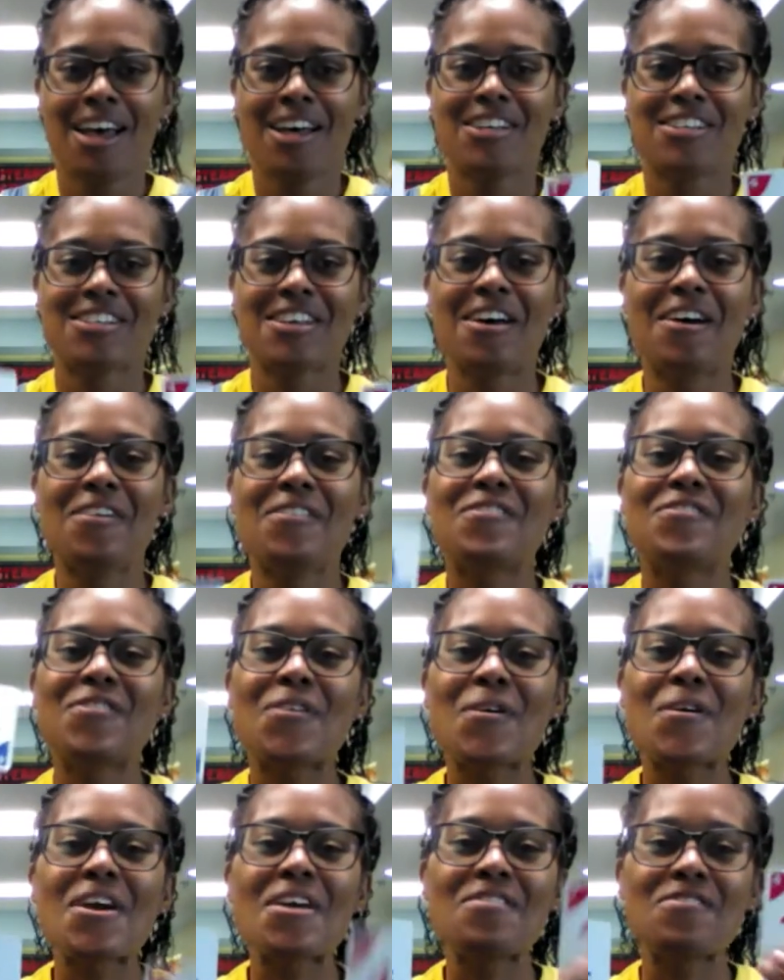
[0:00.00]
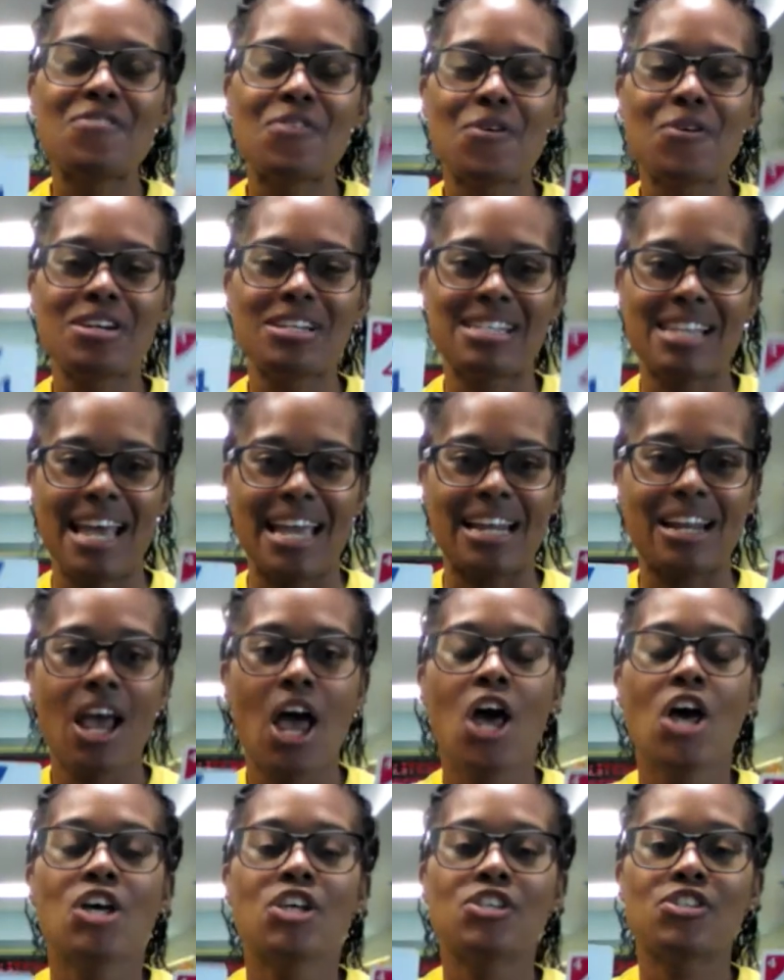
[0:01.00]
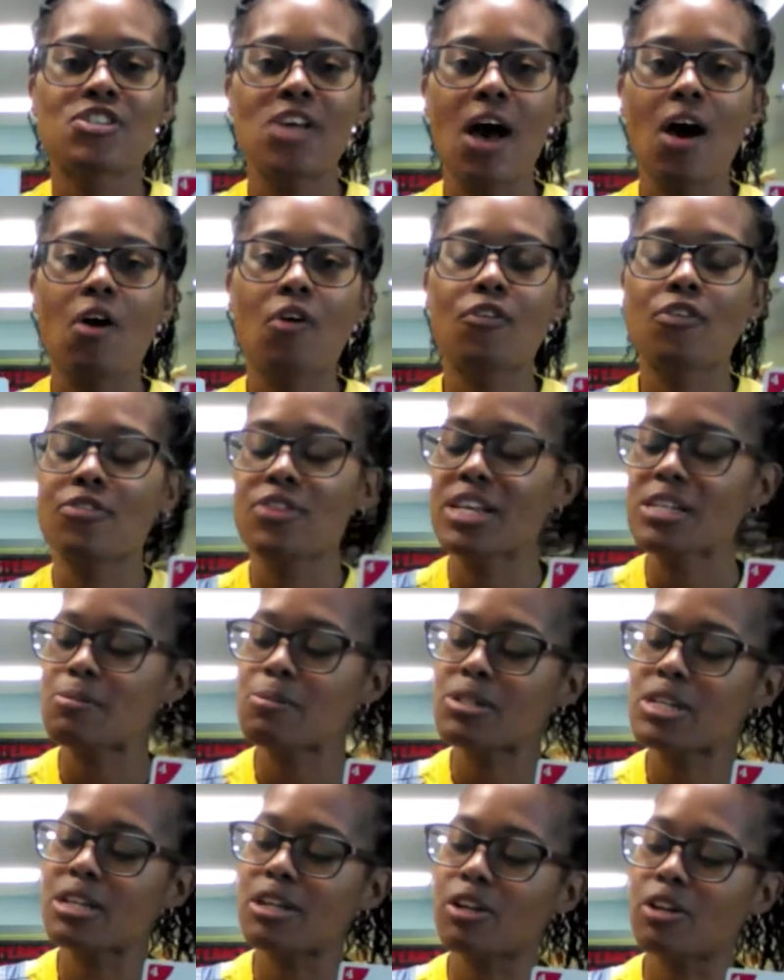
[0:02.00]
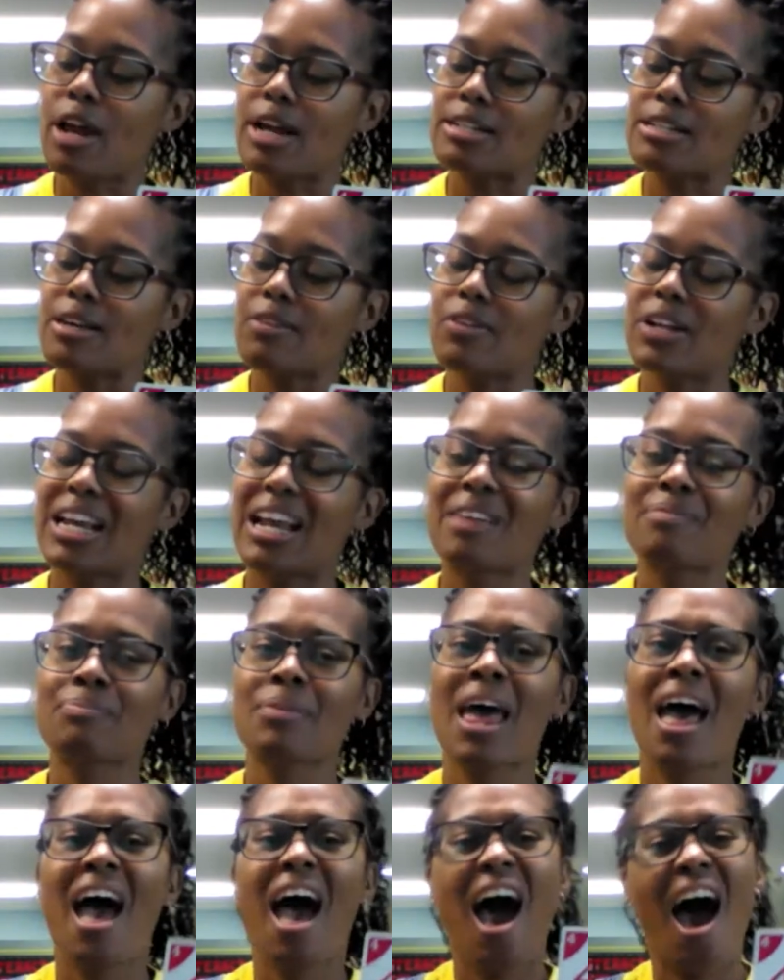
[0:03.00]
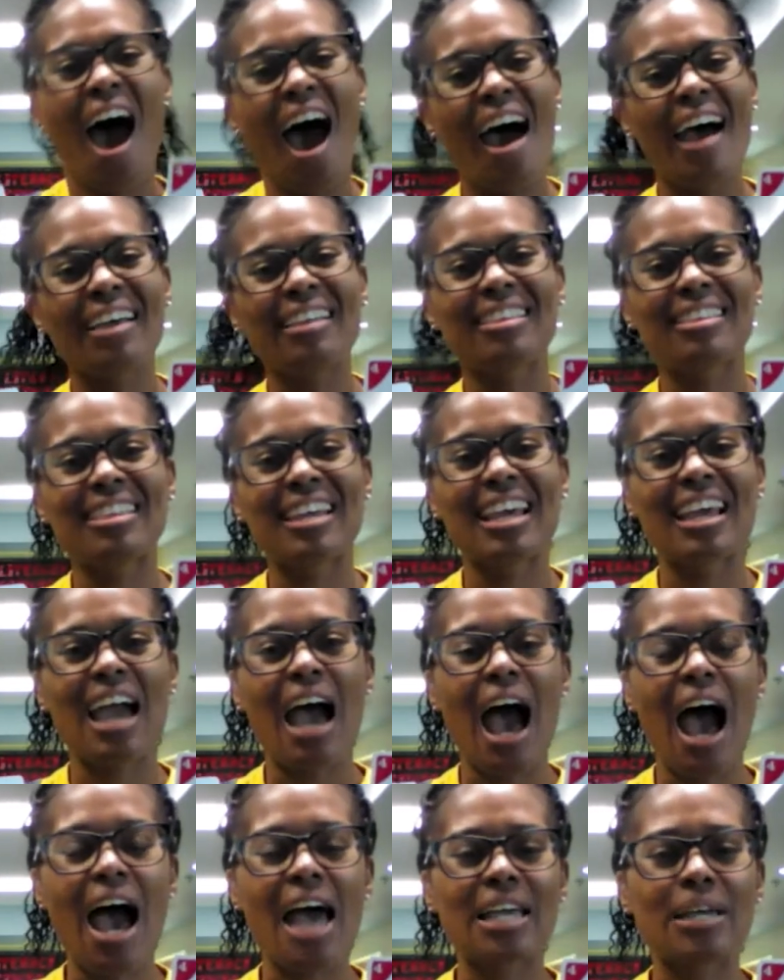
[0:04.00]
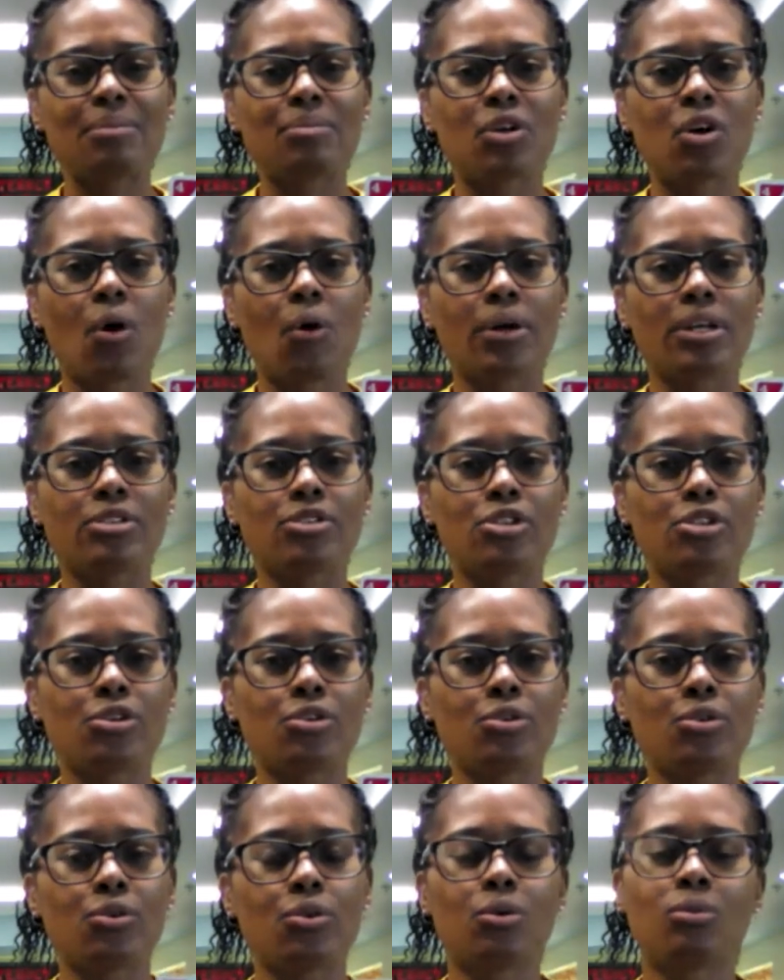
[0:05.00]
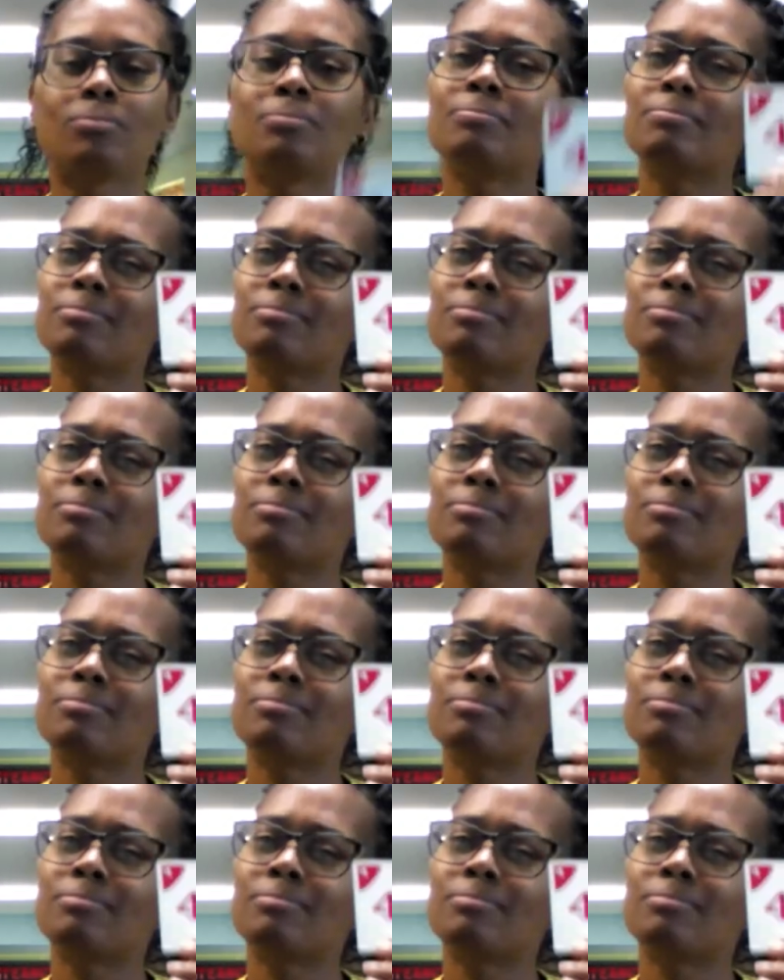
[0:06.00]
So 4 and 4 is 8. So for this particular activity, I think I'm going to